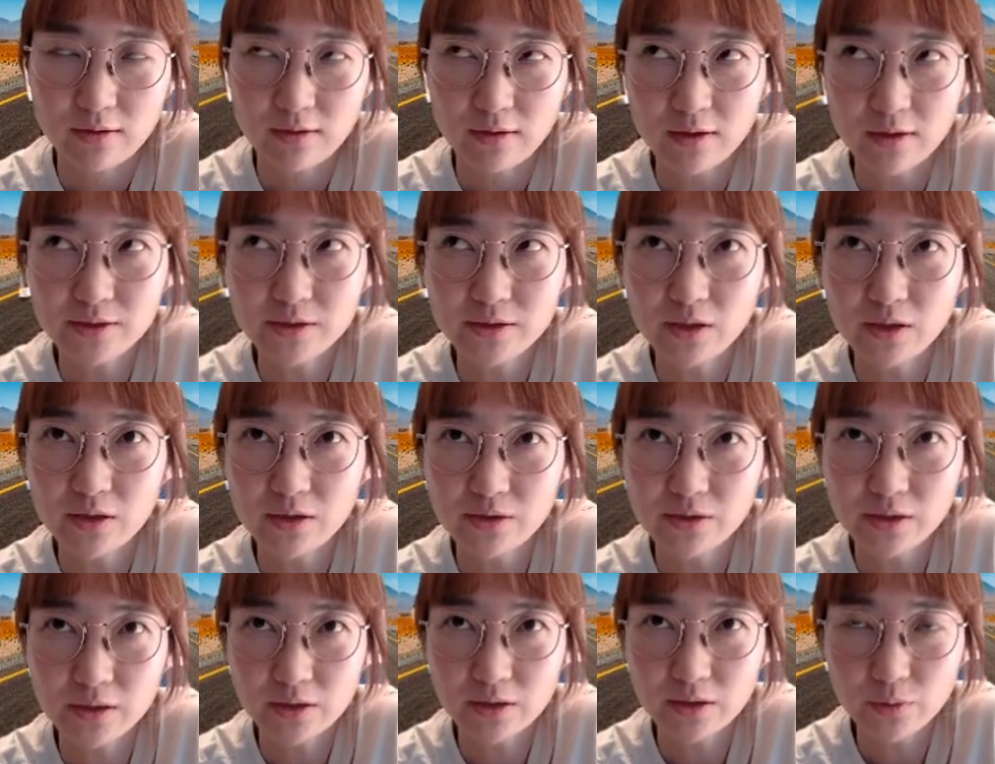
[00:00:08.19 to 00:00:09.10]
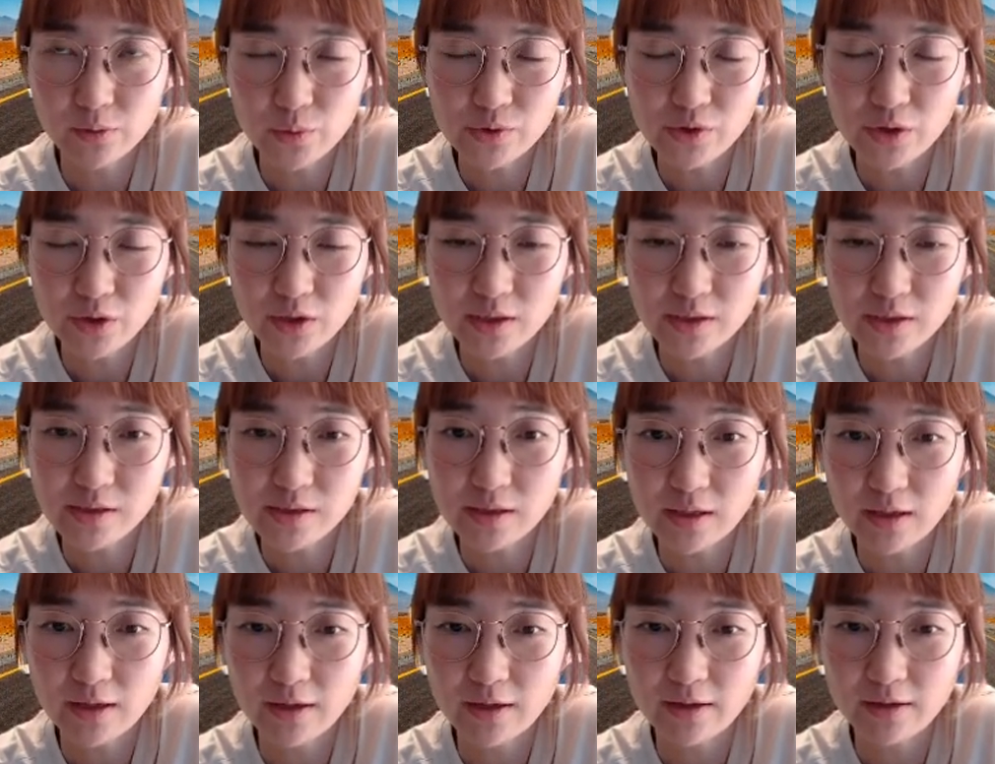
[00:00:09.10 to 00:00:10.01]
Large knight enclosure
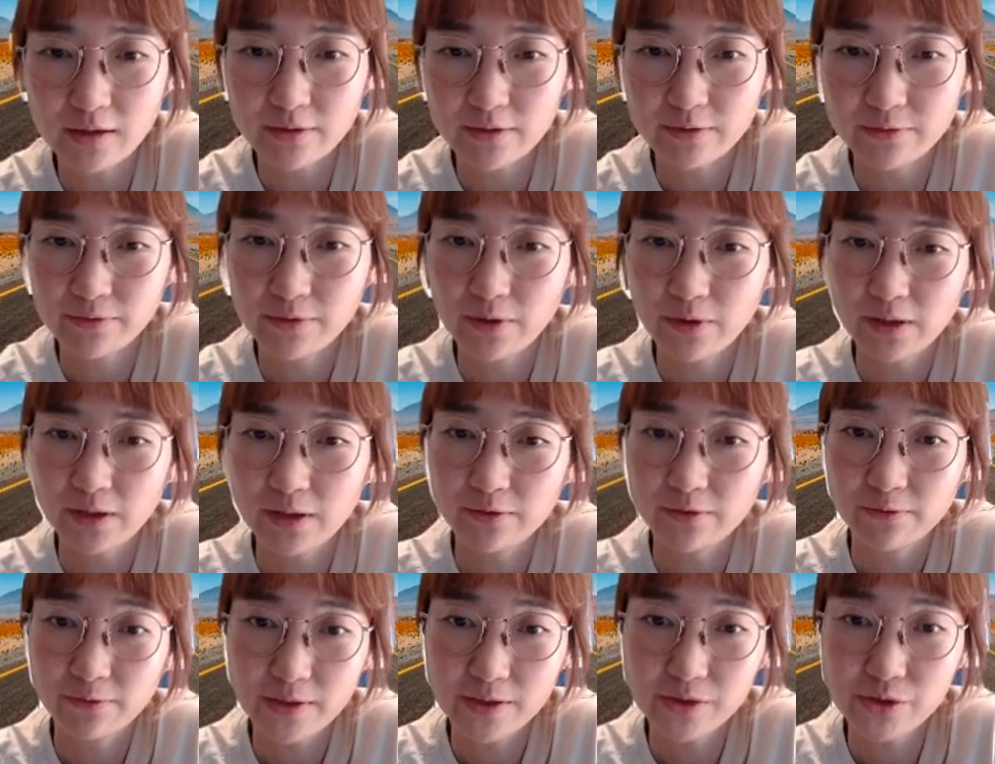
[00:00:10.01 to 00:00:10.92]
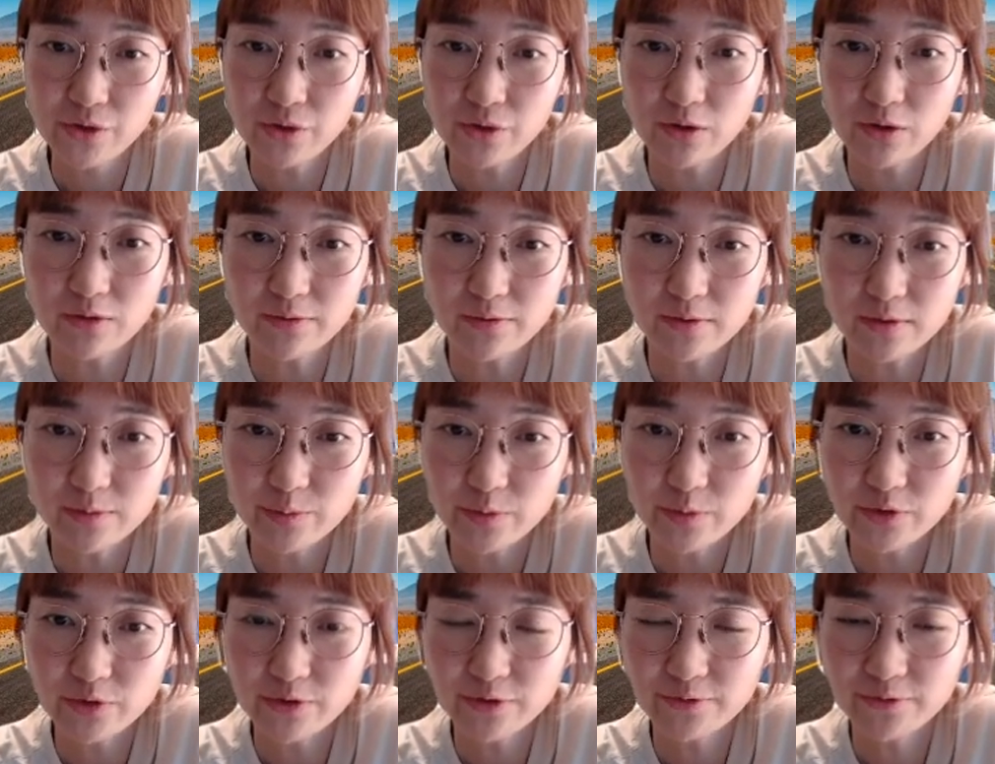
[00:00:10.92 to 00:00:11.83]
is a very fashionable
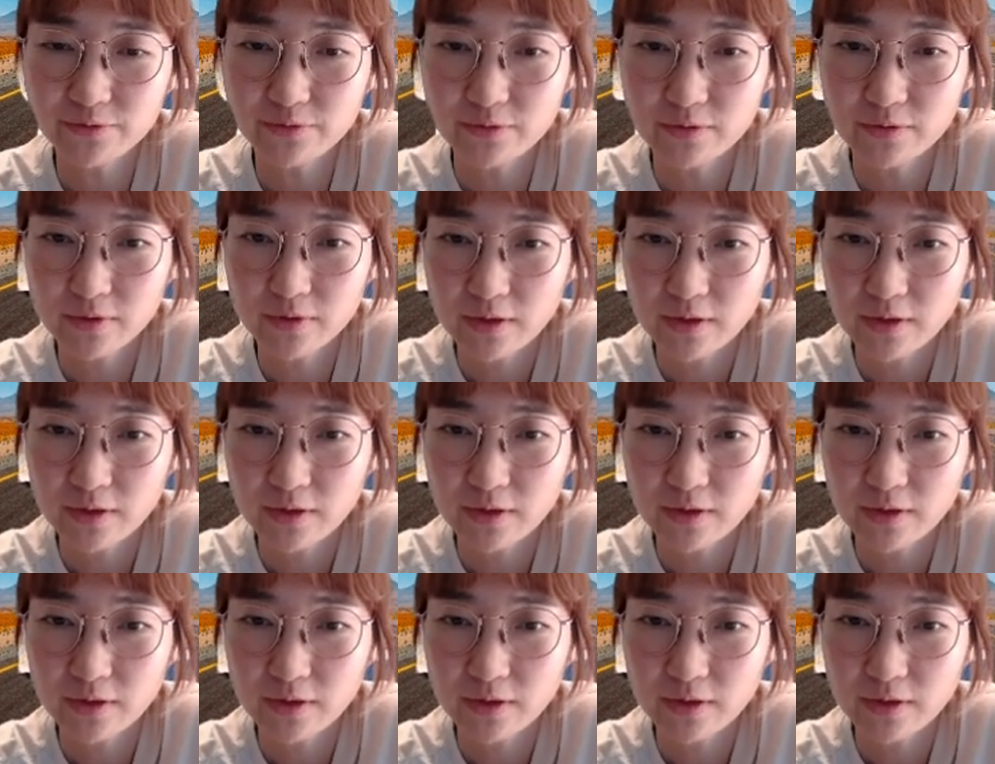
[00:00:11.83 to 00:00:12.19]
move,